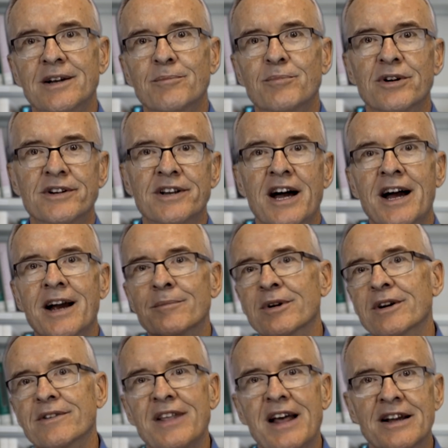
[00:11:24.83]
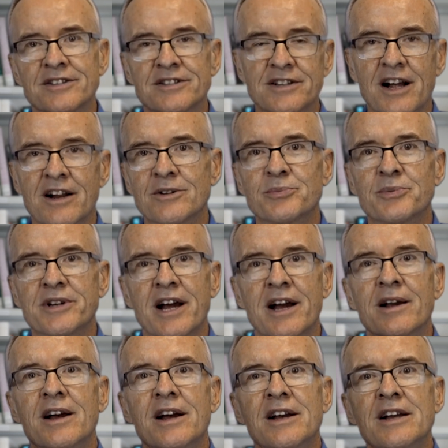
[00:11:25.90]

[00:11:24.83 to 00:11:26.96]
per time or $1,000 per time.